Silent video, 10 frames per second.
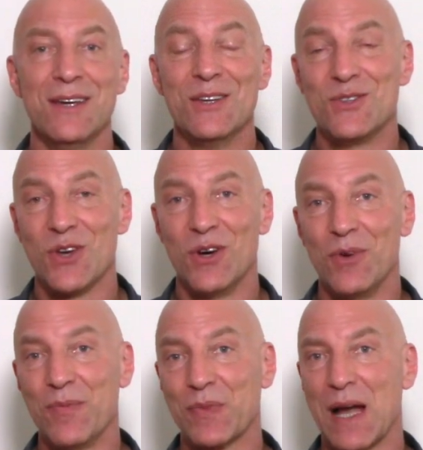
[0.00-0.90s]

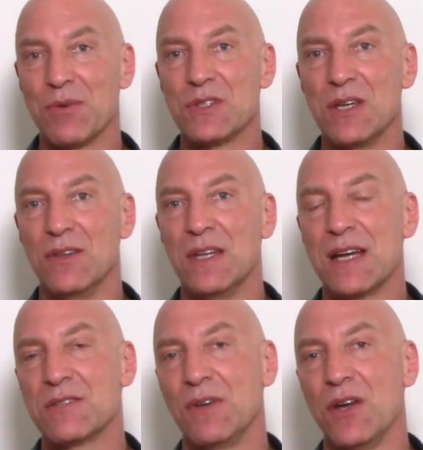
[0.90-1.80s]
So I will see you in the
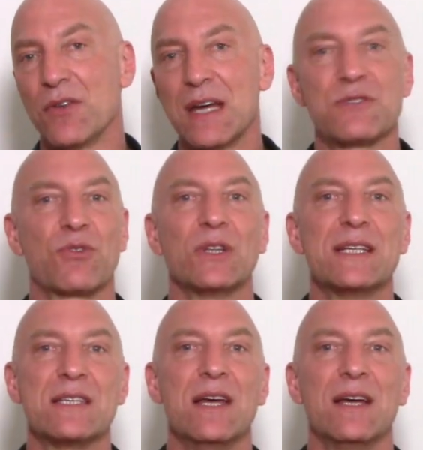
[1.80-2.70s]
next video. Thanks for
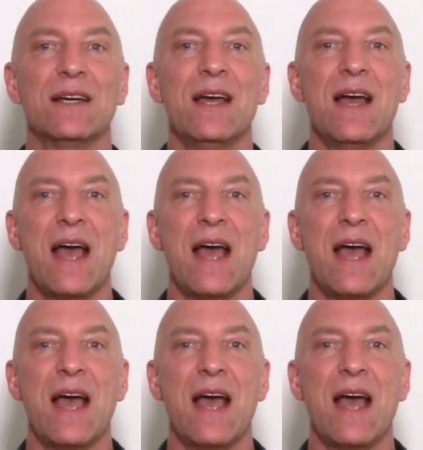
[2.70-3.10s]
listening.